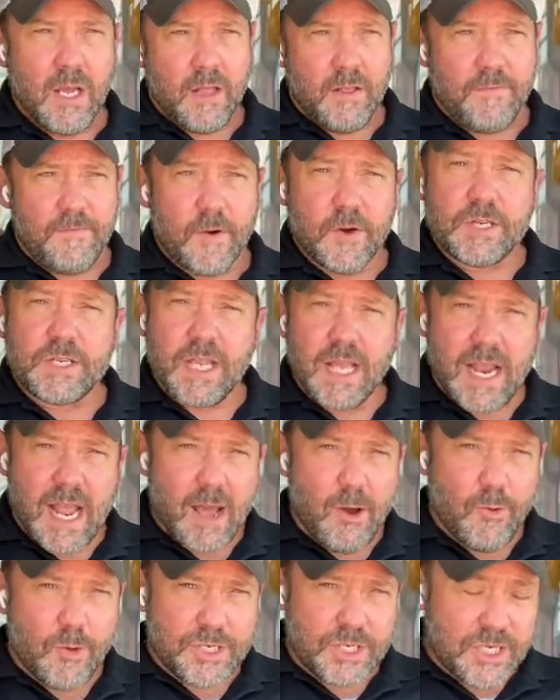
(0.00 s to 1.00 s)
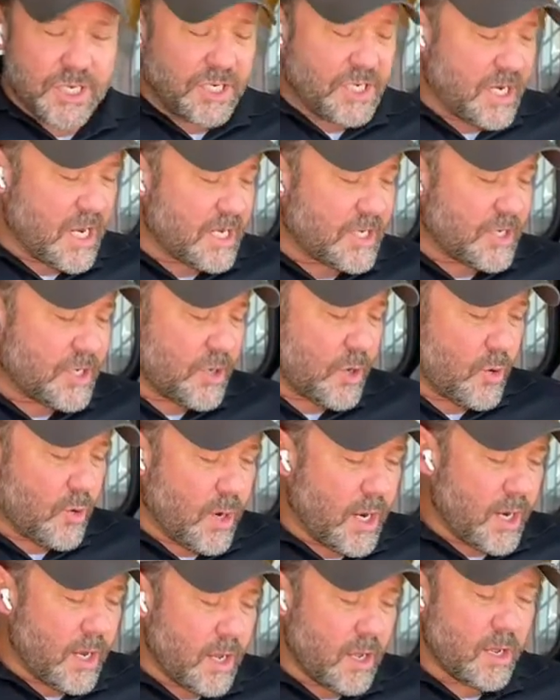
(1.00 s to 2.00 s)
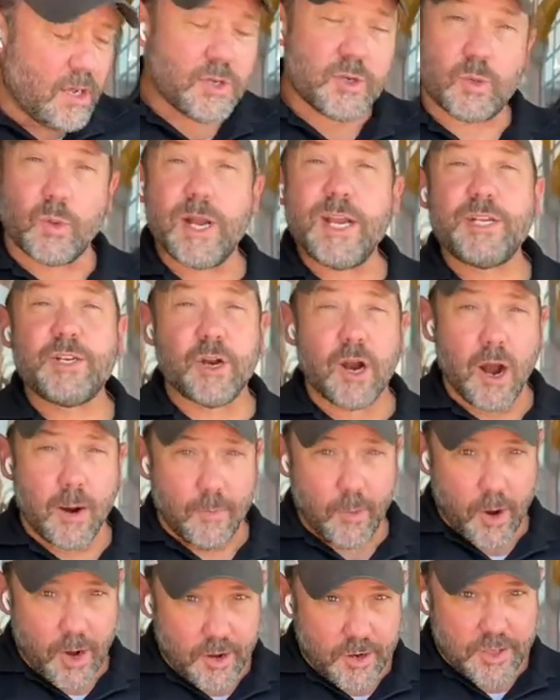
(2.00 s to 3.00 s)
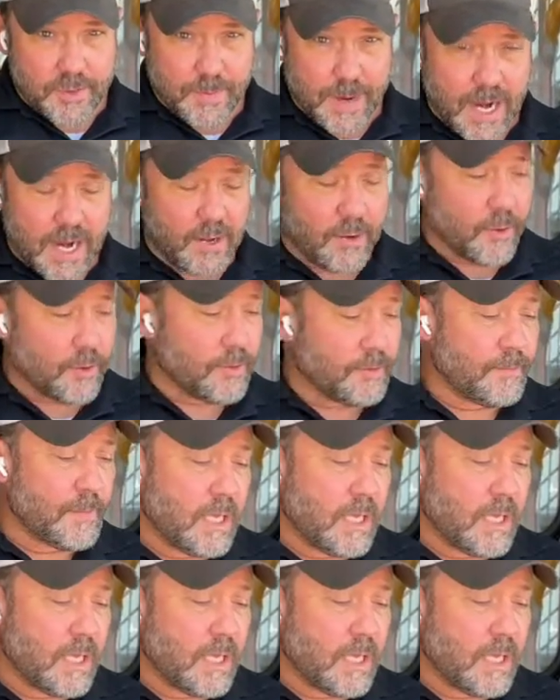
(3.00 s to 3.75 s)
First thing I would suggest doing is read your operator's manual.